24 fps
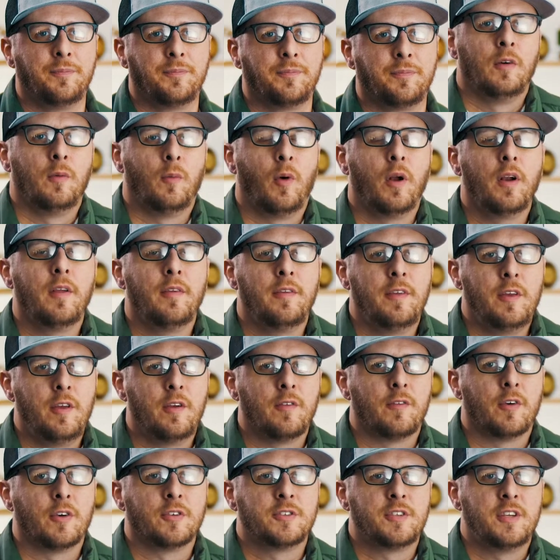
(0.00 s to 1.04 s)
One of the
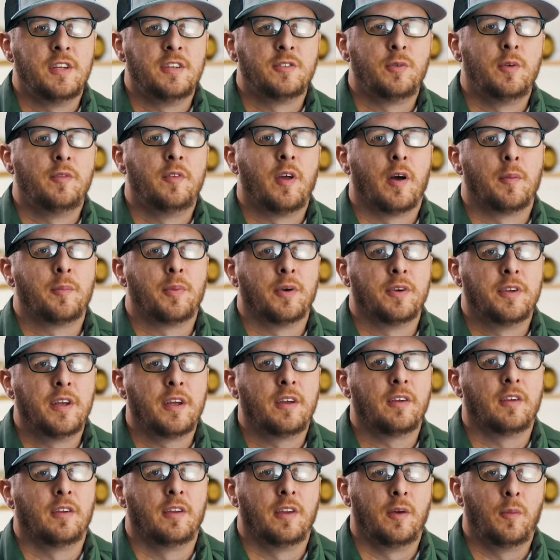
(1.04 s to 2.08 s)
universities we've done
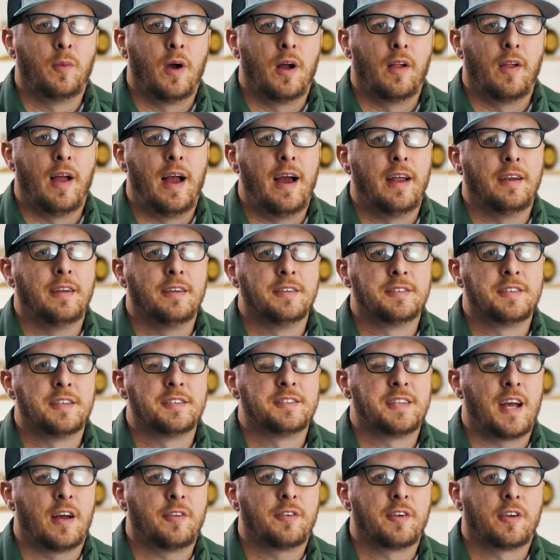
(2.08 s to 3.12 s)
particularly well at is the
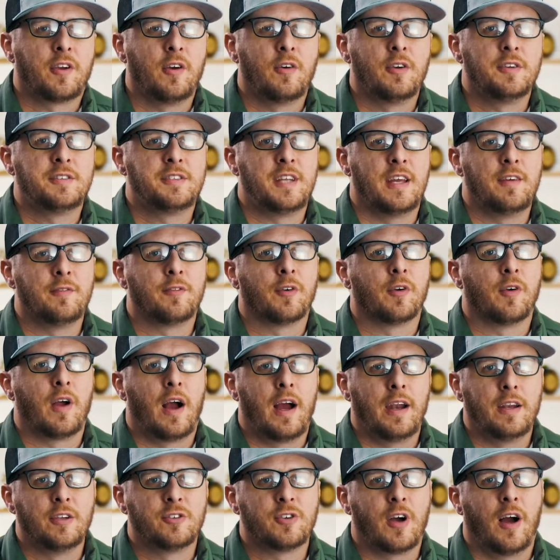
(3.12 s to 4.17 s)
South Dakota State
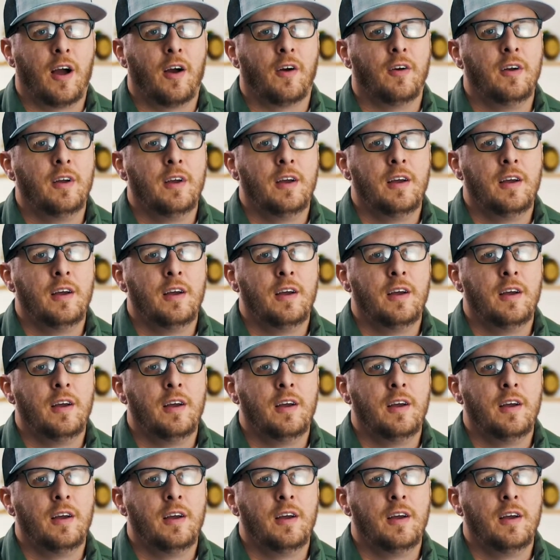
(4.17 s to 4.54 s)
Variety Trial.